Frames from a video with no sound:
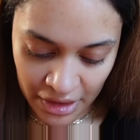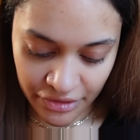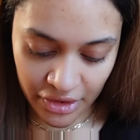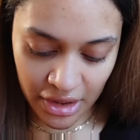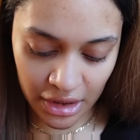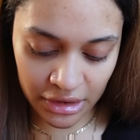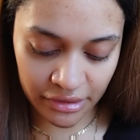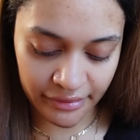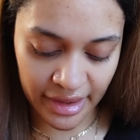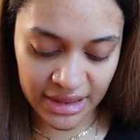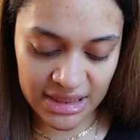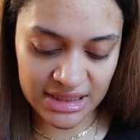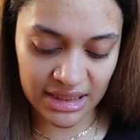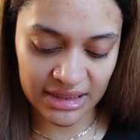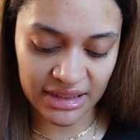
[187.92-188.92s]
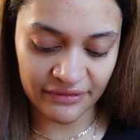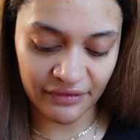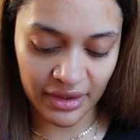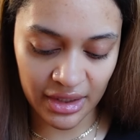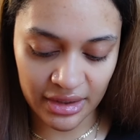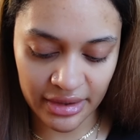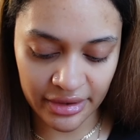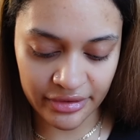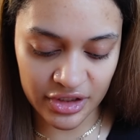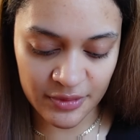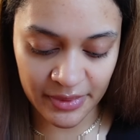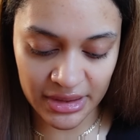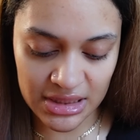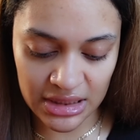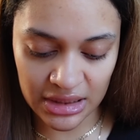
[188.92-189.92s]
The color red is significant here. This
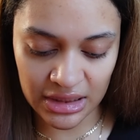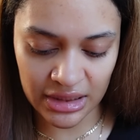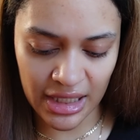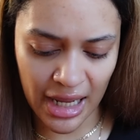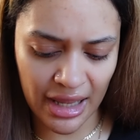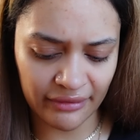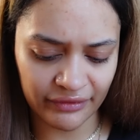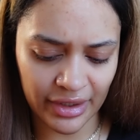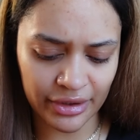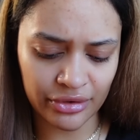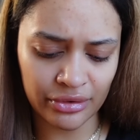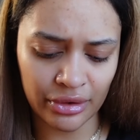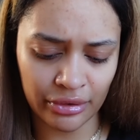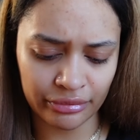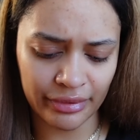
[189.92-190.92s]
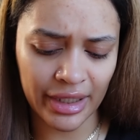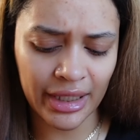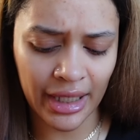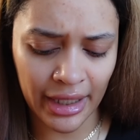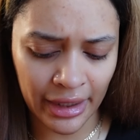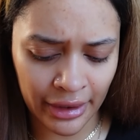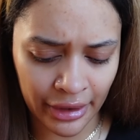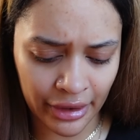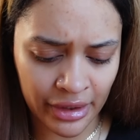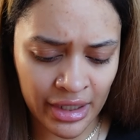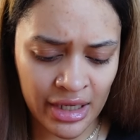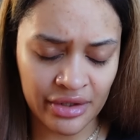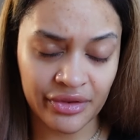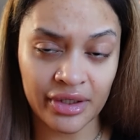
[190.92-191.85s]
person could have like, you know, red hair.